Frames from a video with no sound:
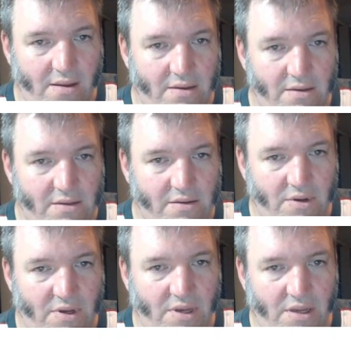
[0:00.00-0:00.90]

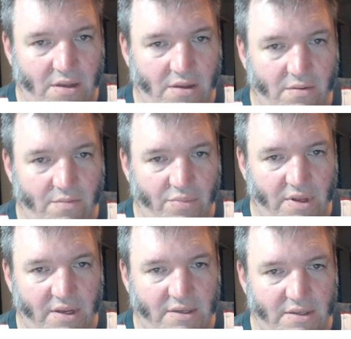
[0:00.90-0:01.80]
squared
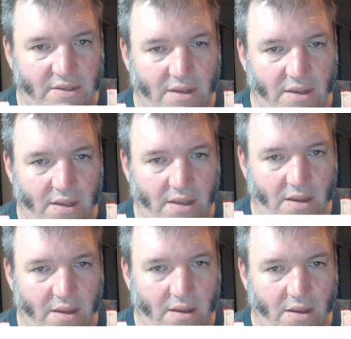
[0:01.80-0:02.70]
plus
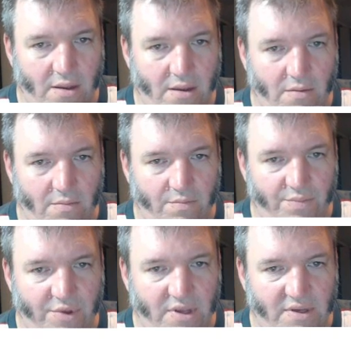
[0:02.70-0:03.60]

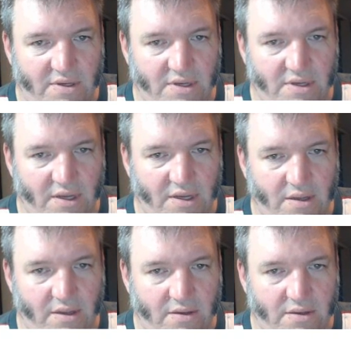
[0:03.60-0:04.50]
BC
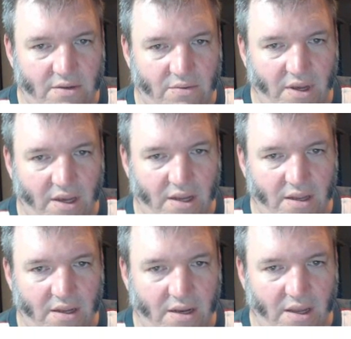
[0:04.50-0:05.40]
squared.
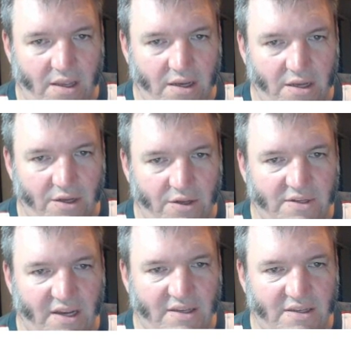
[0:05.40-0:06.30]
Now you can
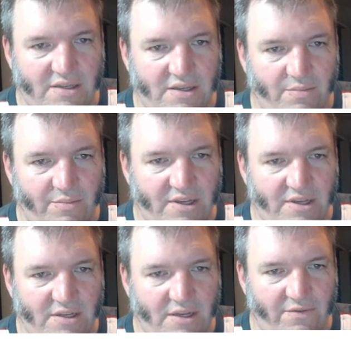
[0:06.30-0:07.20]
use X instead of
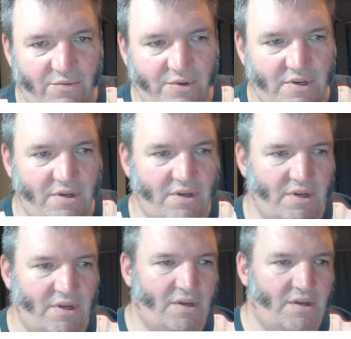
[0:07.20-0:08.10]
BC if you want to.
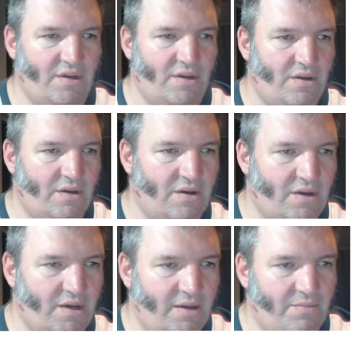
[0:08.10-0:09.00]

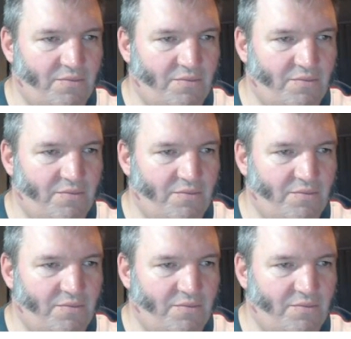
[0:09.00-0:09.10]
I